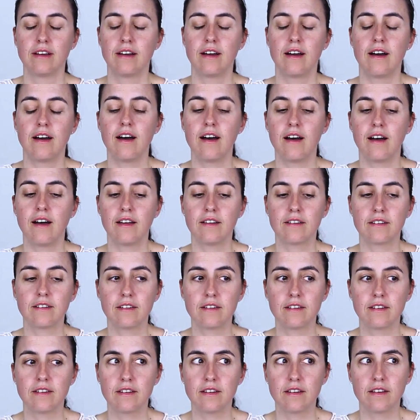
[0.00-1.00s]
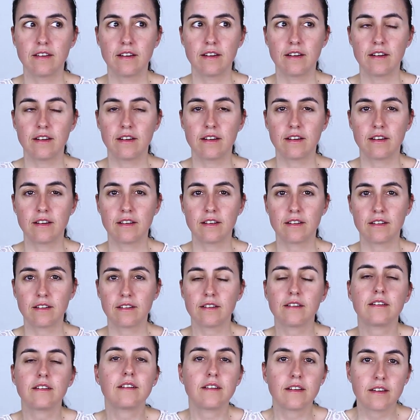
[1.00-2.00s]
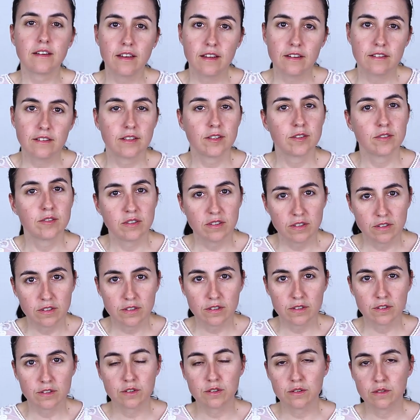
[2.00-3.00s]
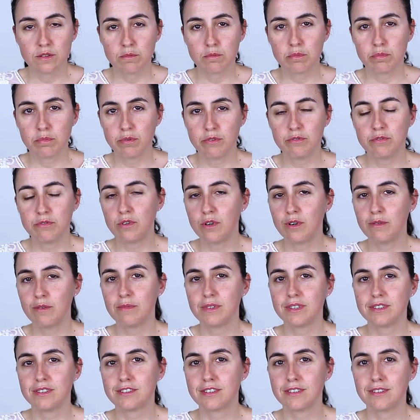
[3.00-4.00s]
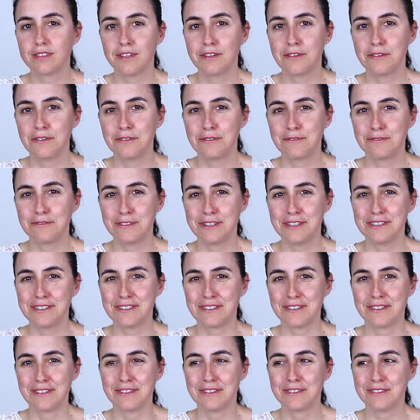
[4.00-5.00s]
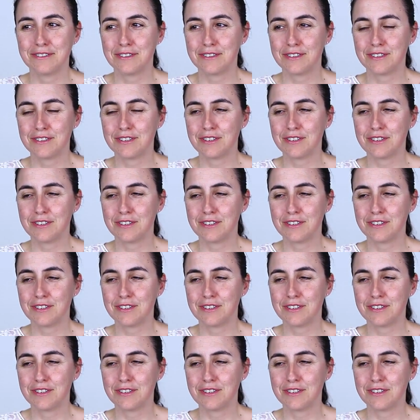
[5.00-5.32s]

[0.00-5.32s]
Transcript: And uh, again, this is performance uh, reason.